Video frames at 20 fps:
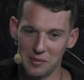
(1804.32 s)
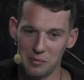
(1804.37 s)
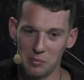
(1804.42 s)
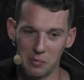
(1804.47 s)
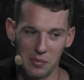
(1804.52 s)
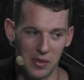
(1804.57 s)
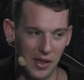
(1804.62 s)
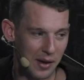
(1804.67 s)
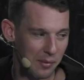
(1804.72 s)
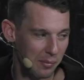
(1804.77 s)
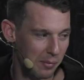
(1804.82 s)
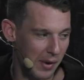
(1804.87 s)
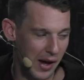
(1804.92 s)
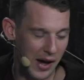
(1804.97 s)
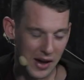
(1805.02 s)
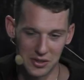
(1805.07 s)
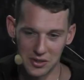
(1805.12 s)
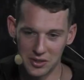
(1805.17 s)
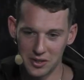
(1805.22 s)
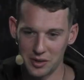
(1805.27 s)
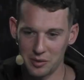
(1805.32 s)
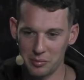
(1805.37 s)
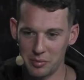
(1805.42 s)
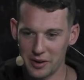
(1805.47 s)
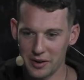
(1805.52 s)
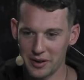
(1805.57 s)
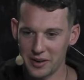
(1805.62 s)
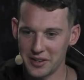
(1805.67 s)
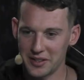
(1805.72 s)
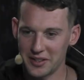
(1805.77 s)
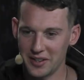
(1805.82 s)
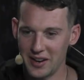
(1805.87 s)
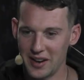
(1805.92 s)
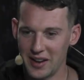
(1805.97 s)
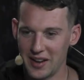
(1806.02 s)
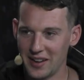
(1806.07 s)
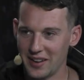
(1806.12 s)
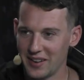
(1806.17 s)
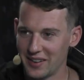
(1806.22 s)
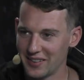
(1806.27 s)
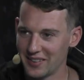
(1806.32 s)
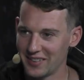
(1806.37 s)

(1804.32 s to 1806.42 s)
to that Bastard Burger today.